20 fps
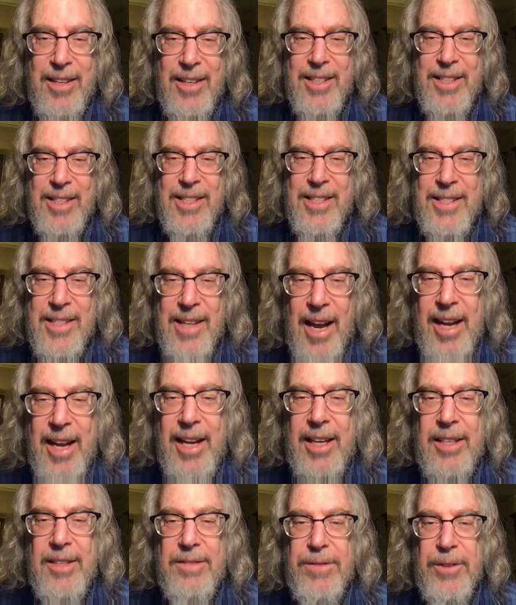
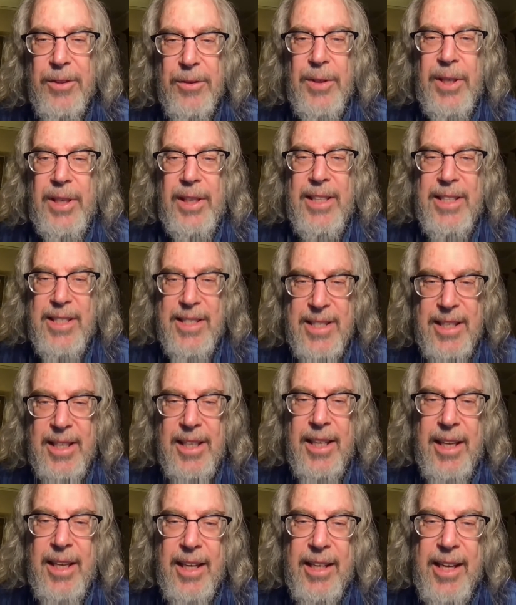site for really
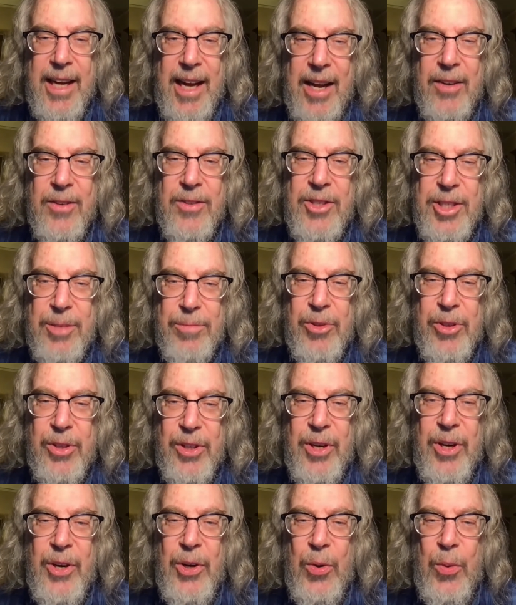seeing how Jim
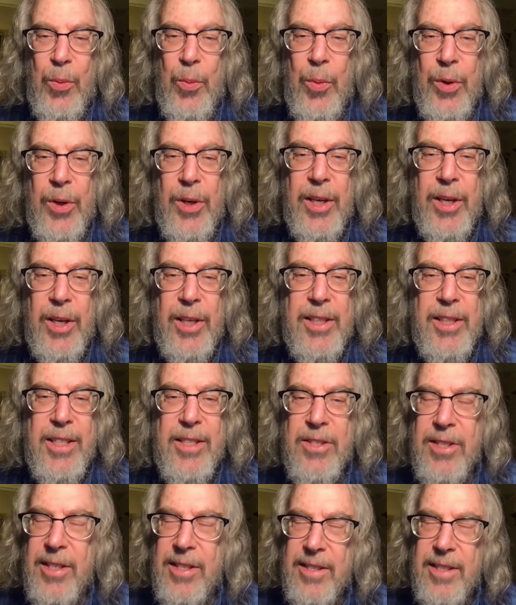Crow worked. It's
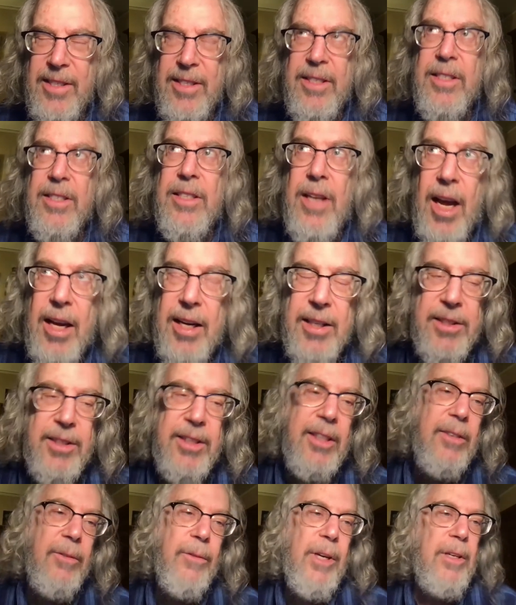just
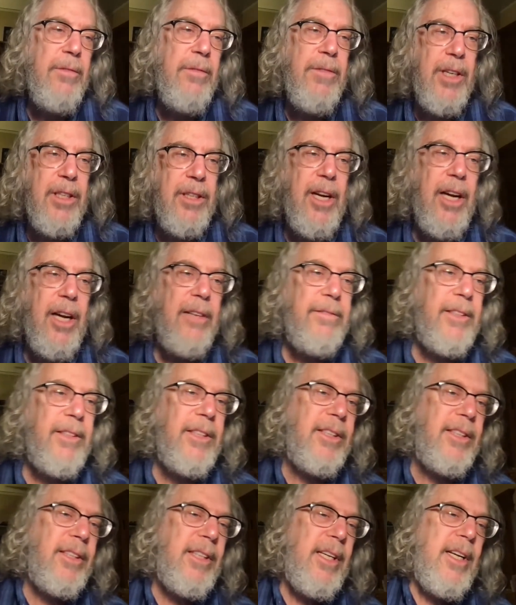astonishing what you've
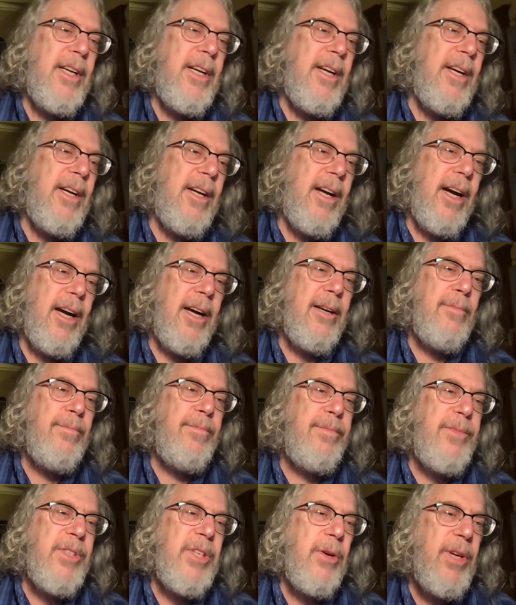uncovered.
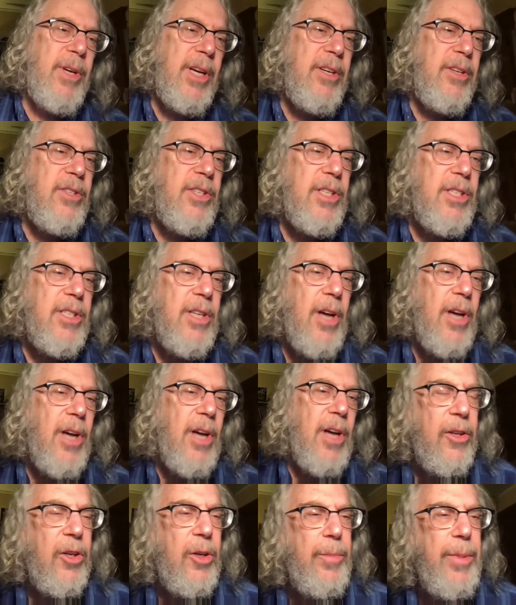So can you just talk a
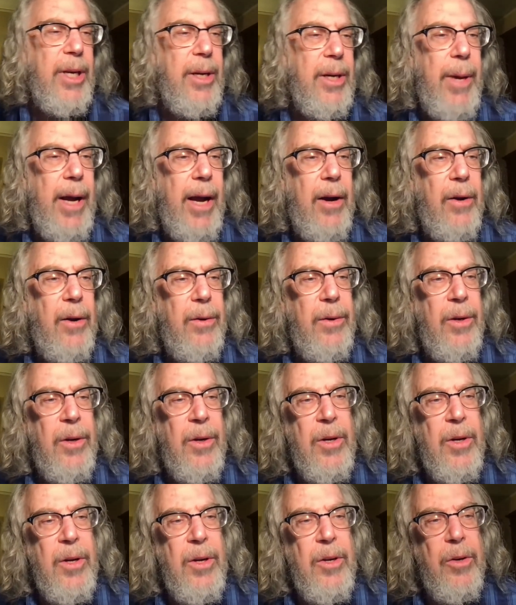little bit about
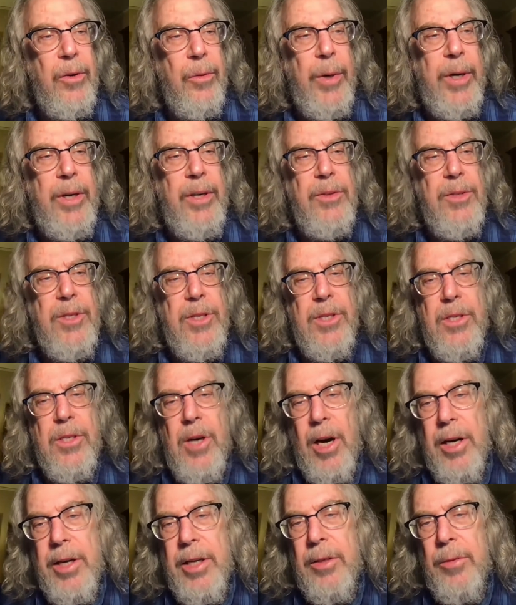where you
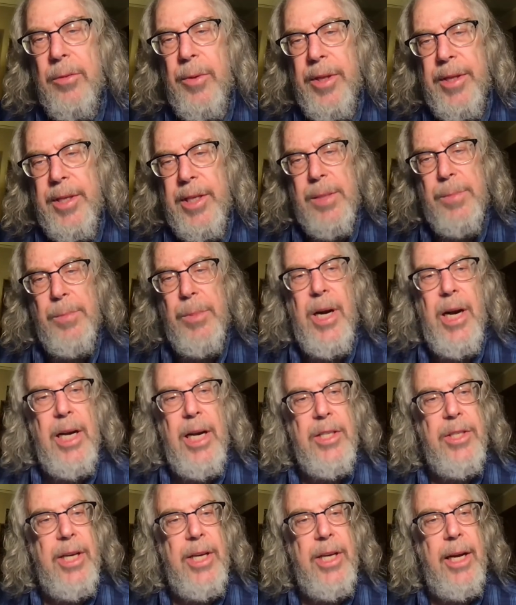started with this
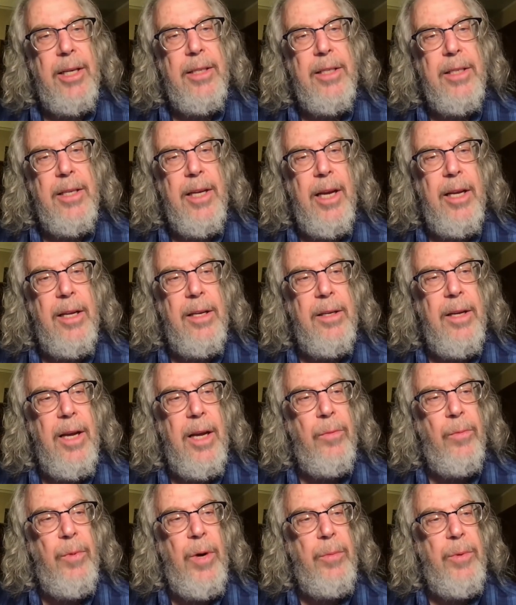project
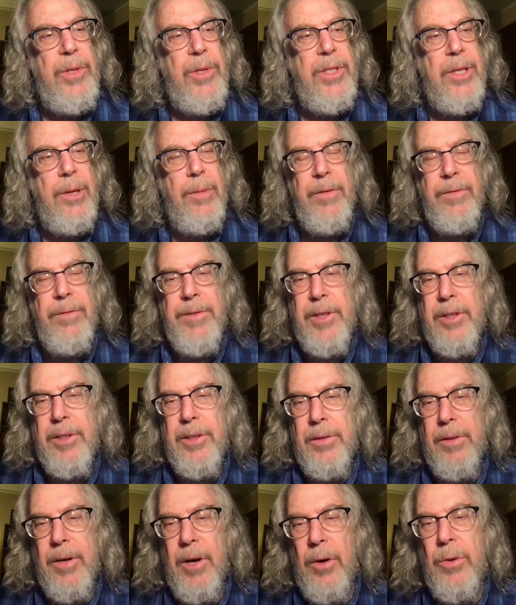and what were some of
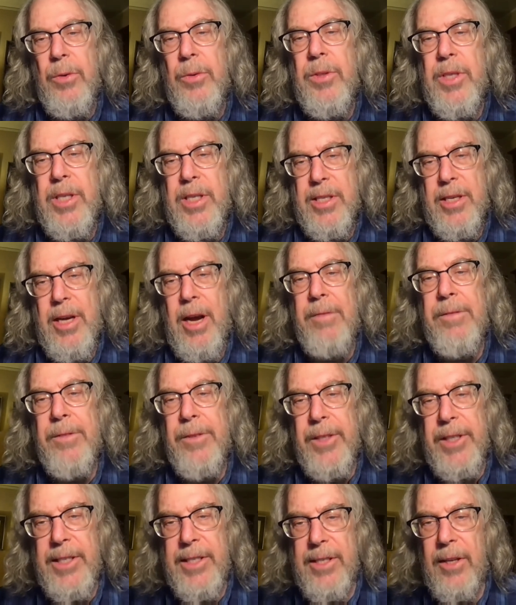your own
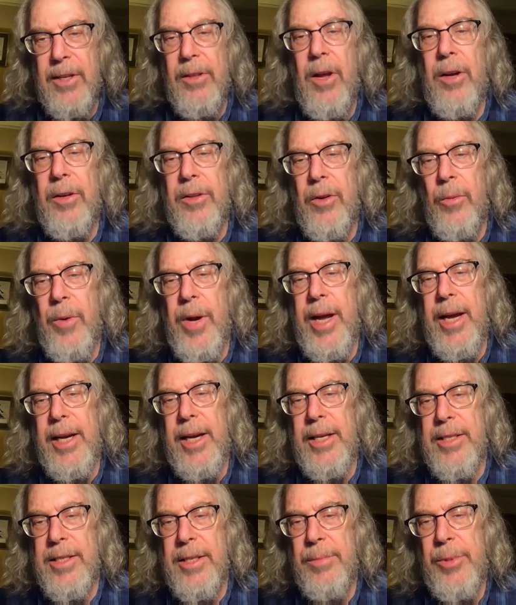discoveries along the way
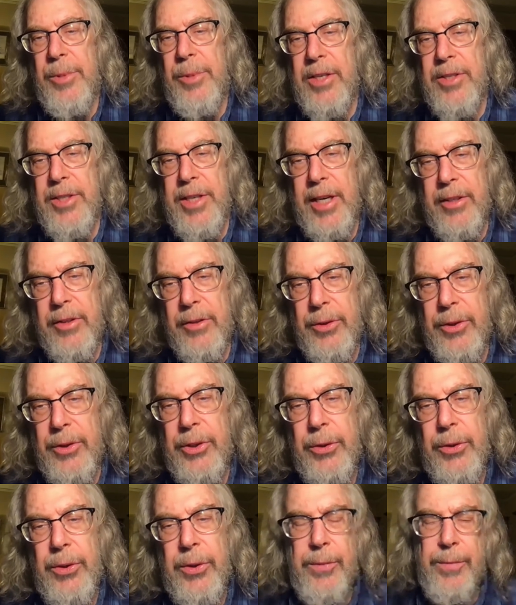as the project grew?